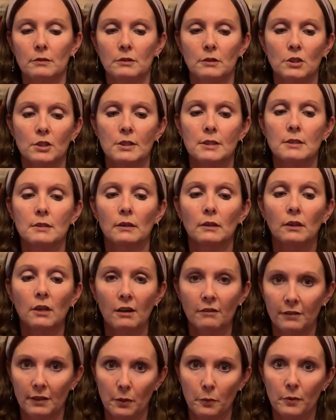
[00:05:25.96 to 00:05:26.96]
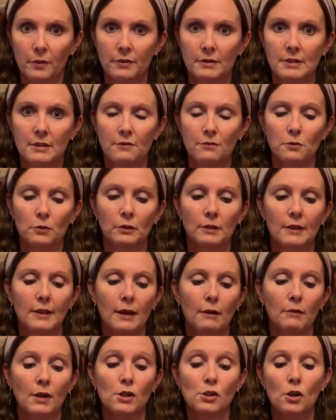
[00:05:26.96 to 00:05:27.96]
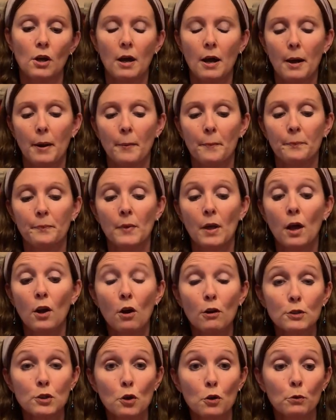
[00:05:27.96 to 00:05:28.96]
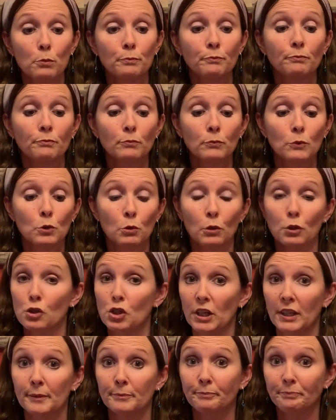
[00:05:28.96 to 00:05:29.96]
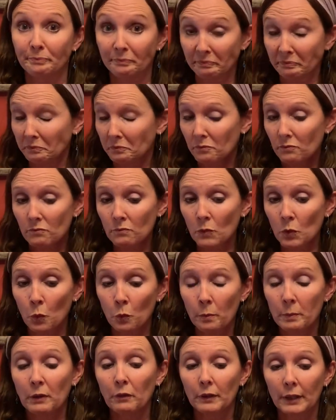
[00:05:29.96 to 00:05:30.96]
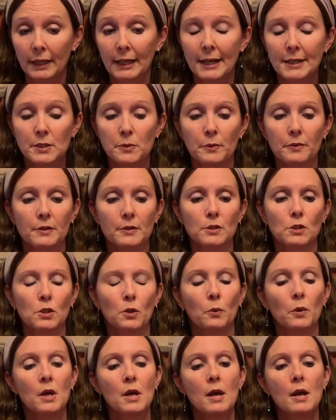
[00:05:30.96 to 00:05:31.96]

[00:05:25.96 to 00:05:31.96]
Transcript: just lovely with seafood in that range. And also grilled chicken would be really nice with this too.